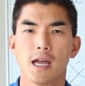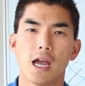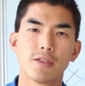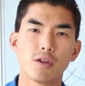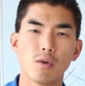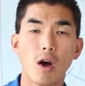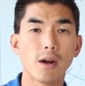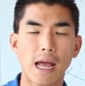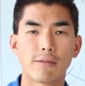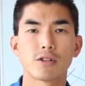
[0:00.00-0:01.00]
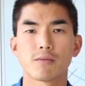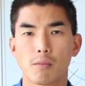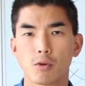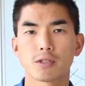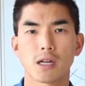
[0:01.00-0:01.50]
And they're on average, for
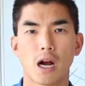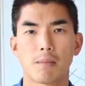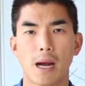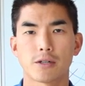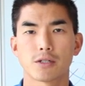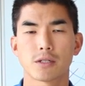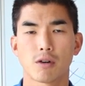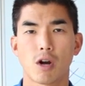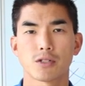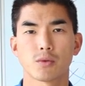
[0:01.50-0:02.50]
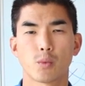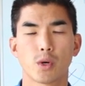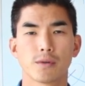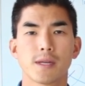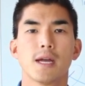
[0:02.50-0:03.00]
most of chiropractors across the
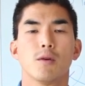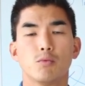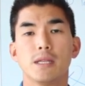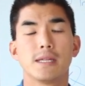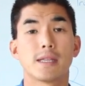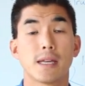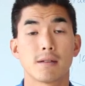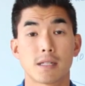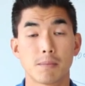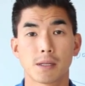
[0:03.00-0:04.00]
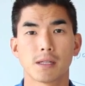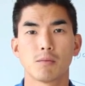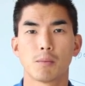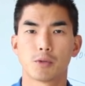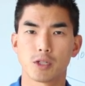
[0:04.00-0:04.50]
world, they typically
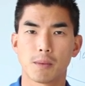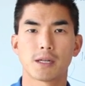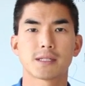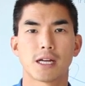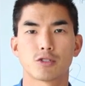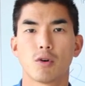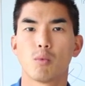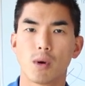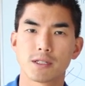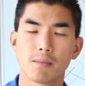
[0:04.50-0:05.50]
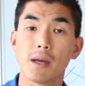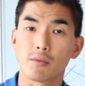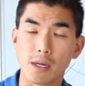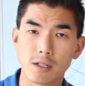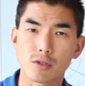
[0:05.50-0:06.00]
will put them on a schedule once a month, right?